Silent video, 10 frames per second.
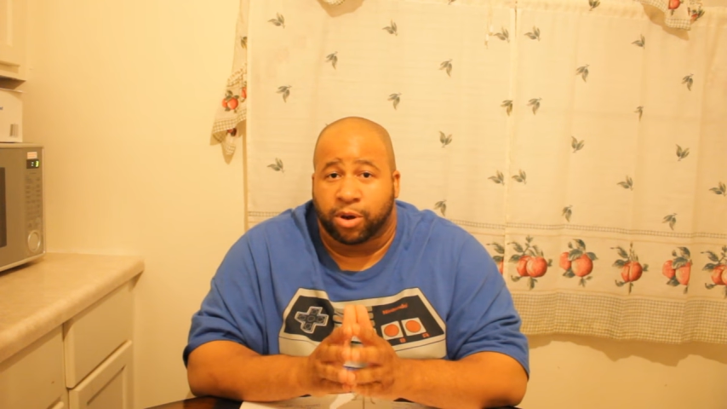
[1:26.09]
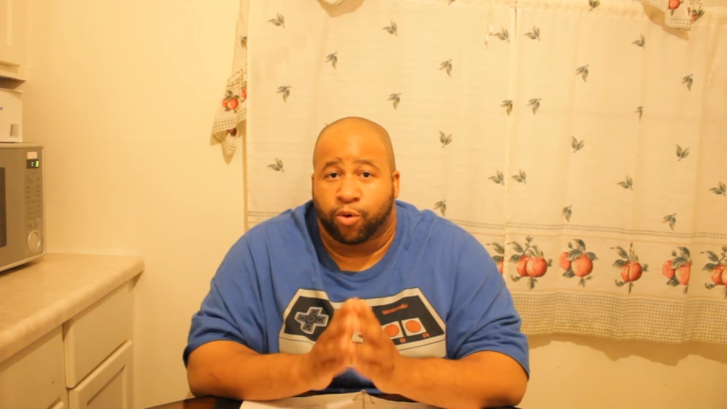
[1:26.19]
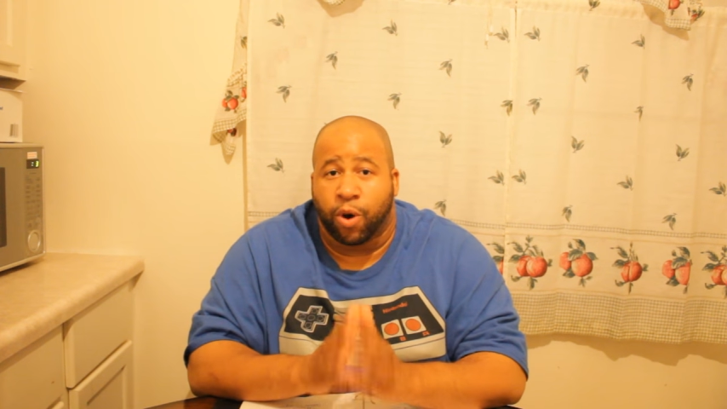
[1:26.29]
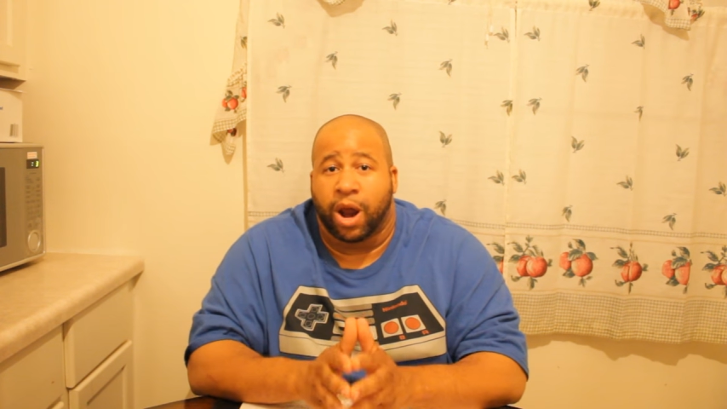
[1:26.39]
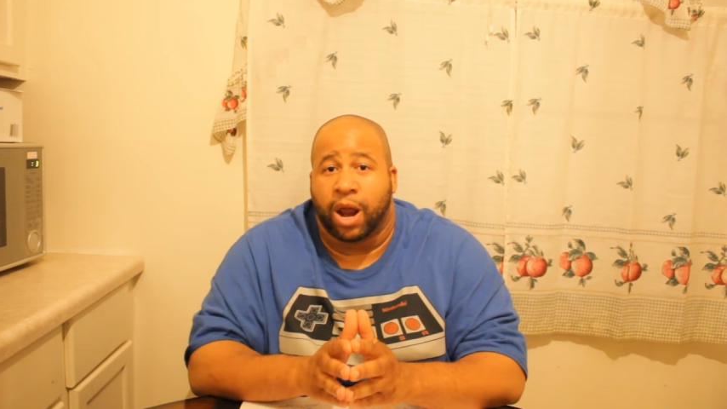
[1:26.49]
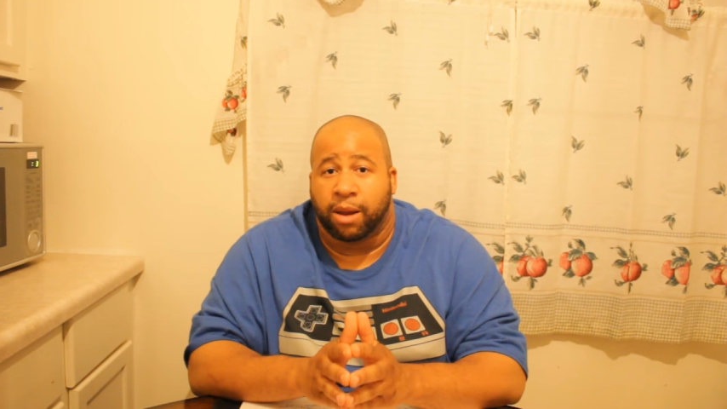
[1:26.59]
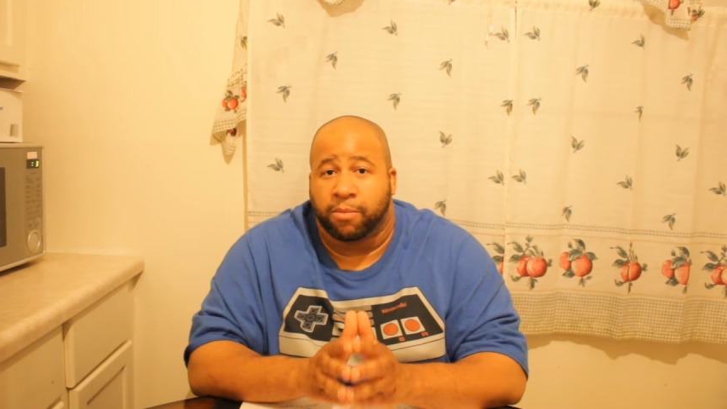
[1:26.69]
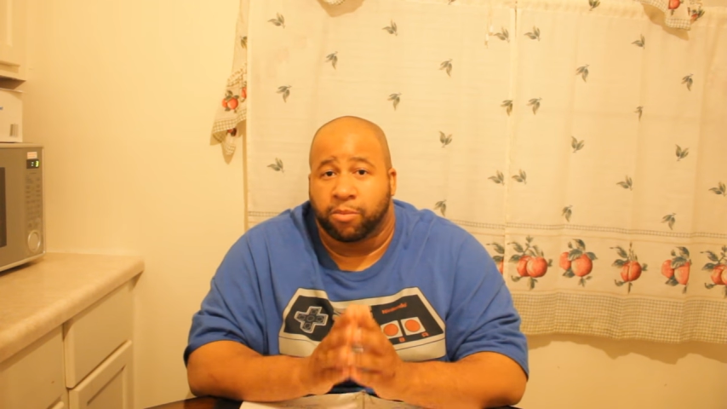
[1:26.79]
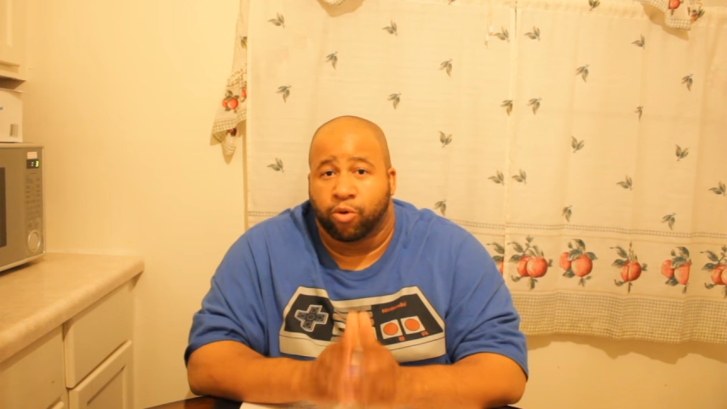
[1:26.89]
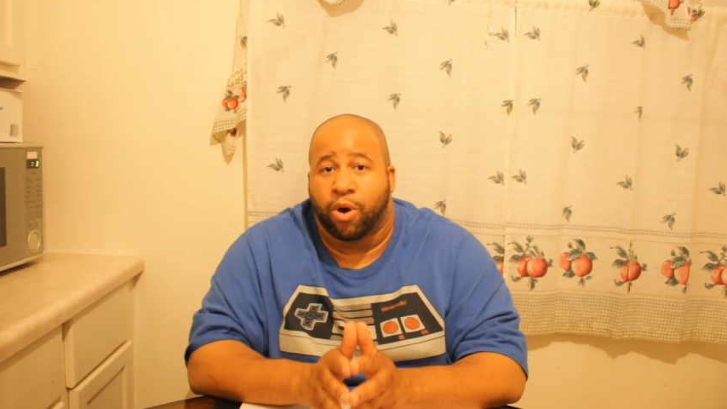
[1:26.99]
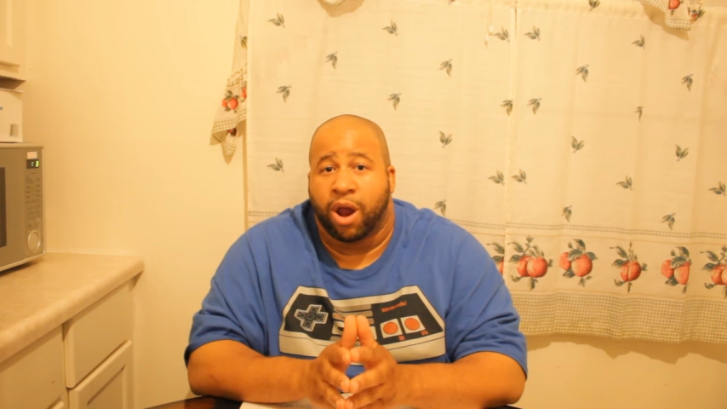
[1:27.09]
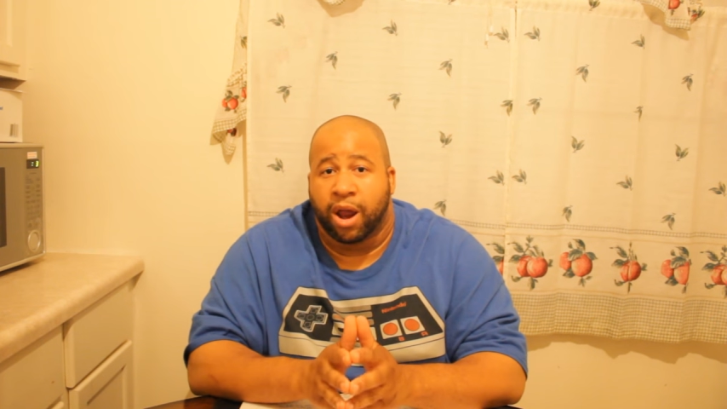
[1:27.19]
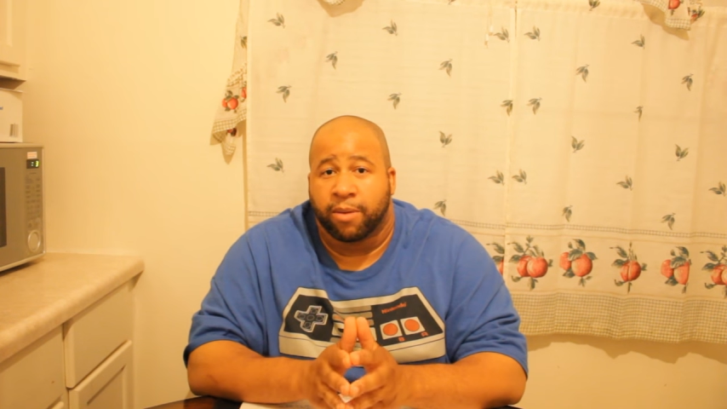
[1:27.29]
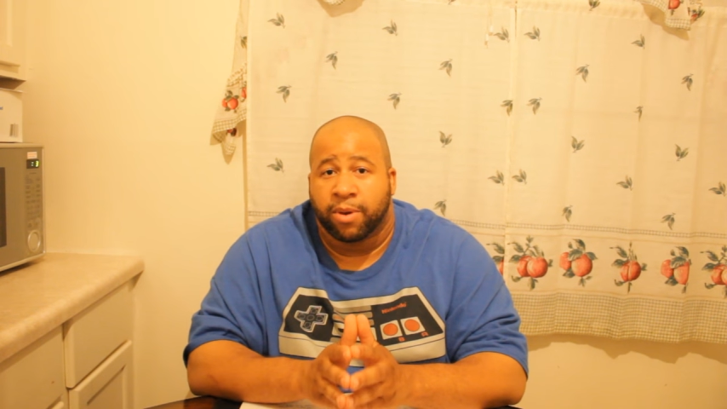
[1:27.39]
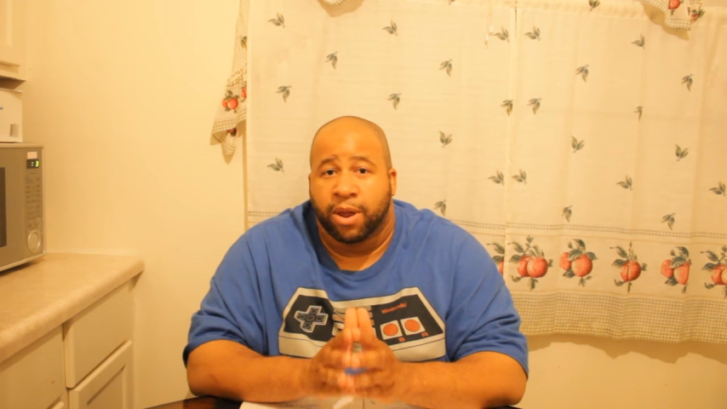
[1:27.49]
crime,
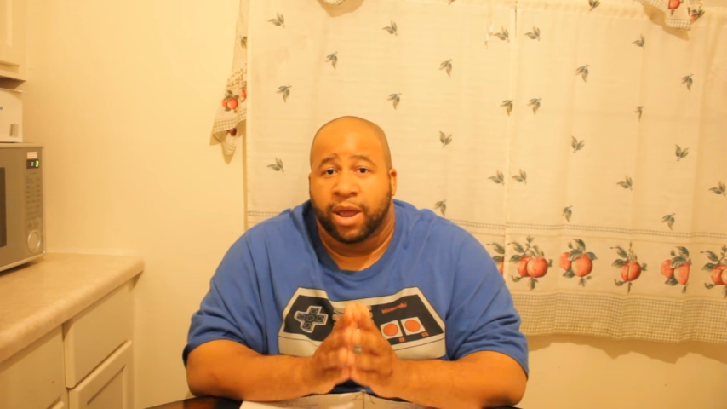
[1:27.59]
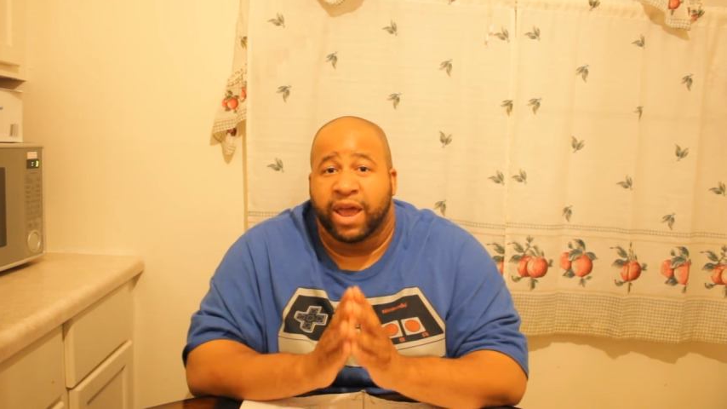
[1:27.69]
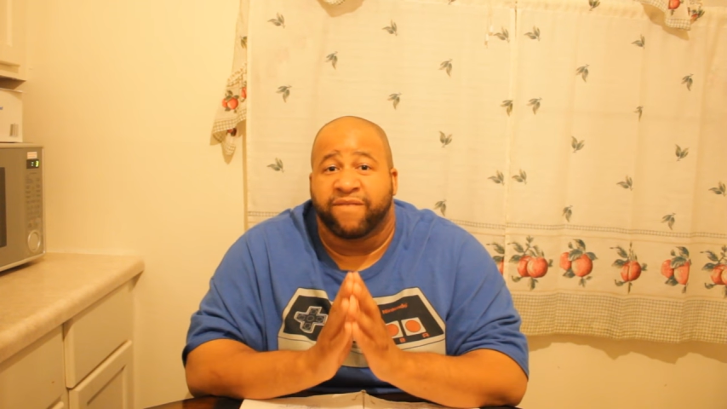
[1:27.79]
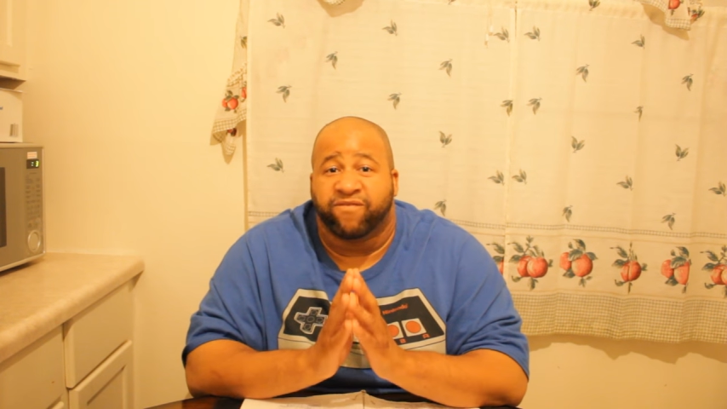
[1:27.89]
crime, and